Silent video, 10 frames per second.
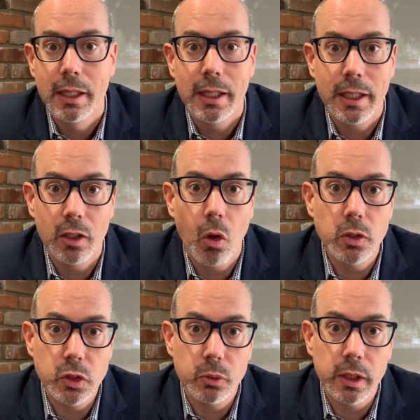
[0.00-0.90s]
It
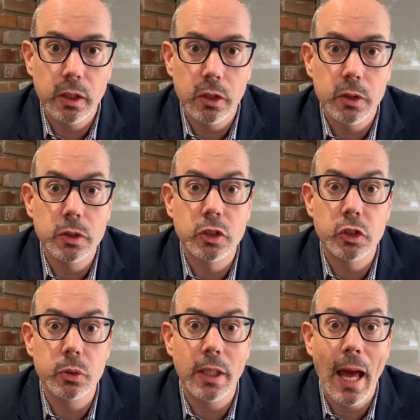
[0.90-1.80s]
also includes
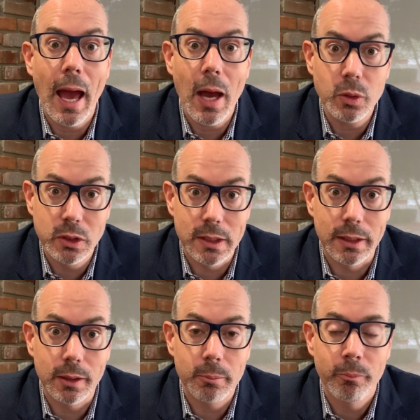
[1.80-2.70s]
student
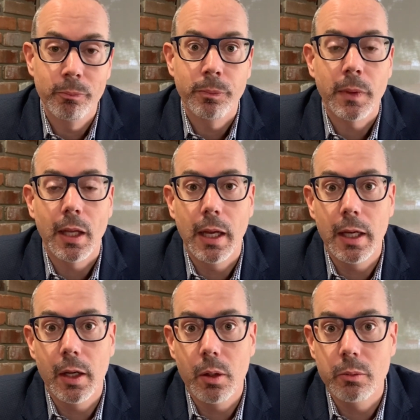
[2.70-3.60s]
housing,
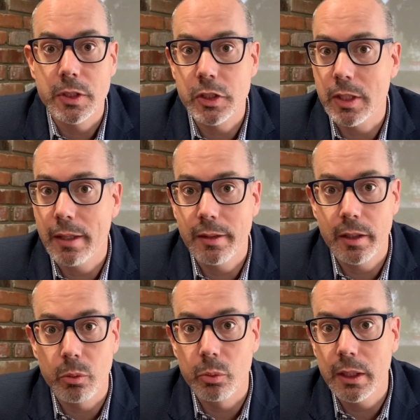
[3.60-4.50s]
which is, I
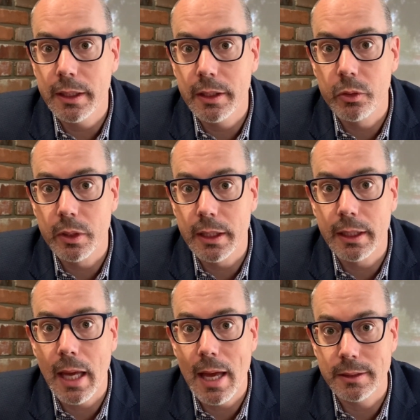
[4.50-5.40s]
think, a really
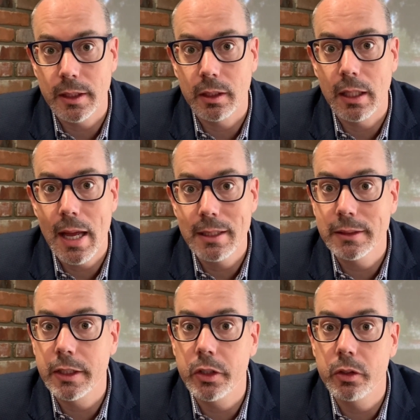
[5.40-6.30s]
unique asset
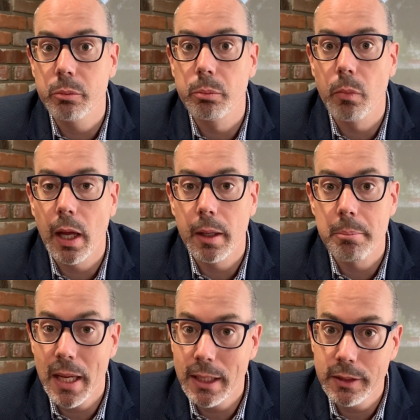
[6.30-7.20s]
class geared
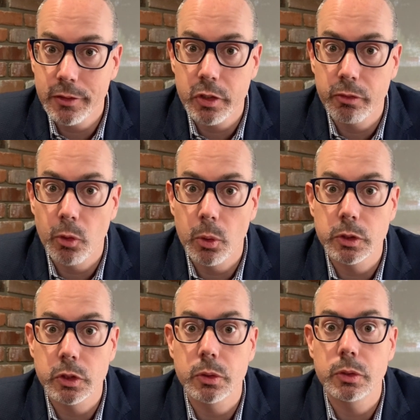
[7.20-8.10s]
mainly to foreign
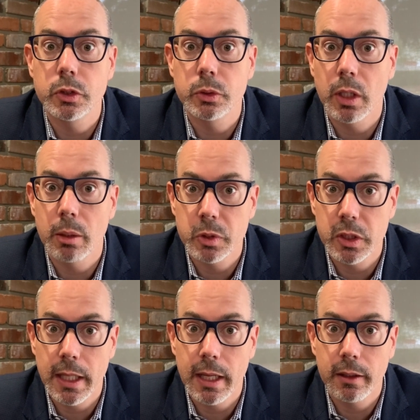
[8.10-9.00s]
students who come to
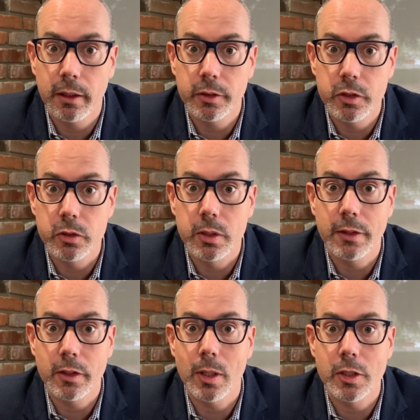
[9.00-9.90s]
Canada to get
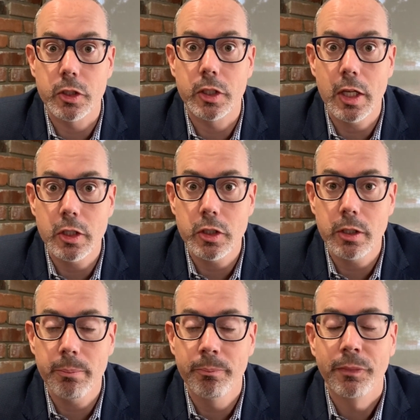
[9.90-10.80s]
their education.